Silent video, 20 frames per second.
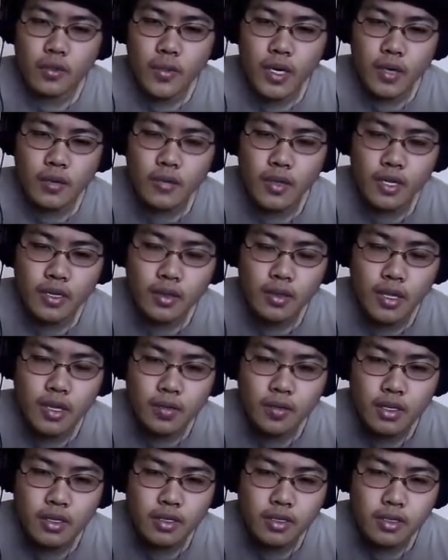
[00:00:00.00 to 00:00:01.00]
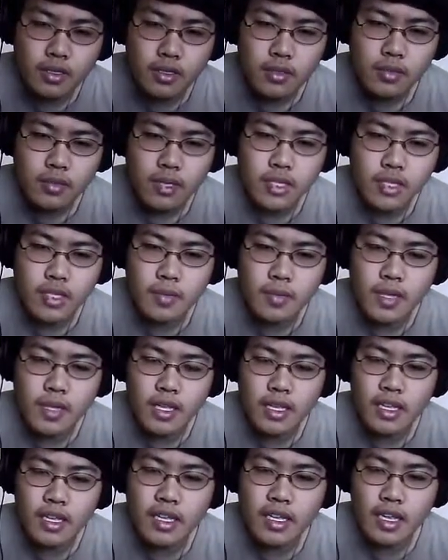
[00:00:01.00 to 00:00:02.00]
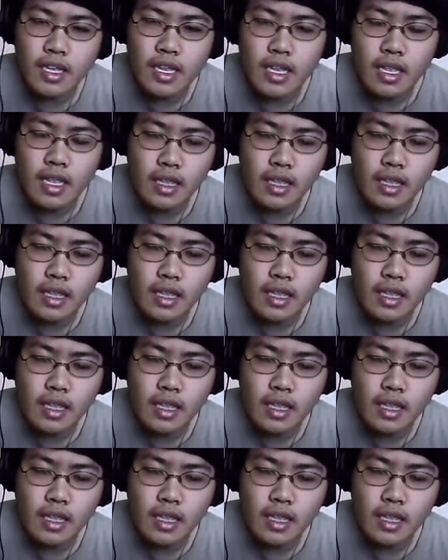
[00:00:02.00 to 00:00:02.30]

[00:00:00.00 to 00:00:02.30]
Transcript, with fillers: matter what, anyways, because I'm thinking,